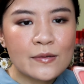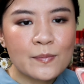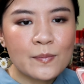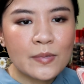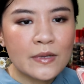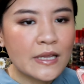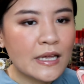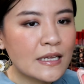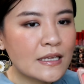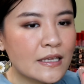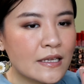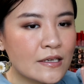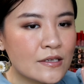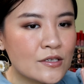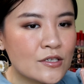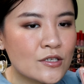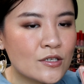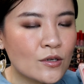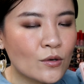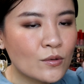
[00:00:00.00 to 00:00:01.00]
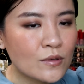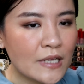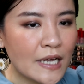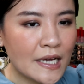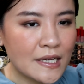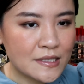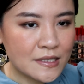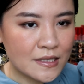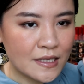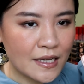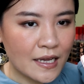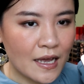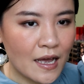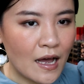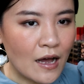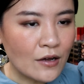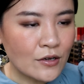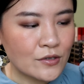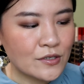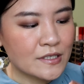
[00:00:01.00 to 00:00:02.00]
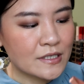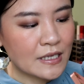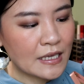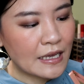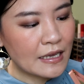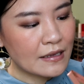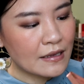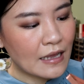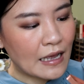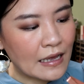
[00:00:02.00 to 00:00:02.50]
blending so nicely on your skin,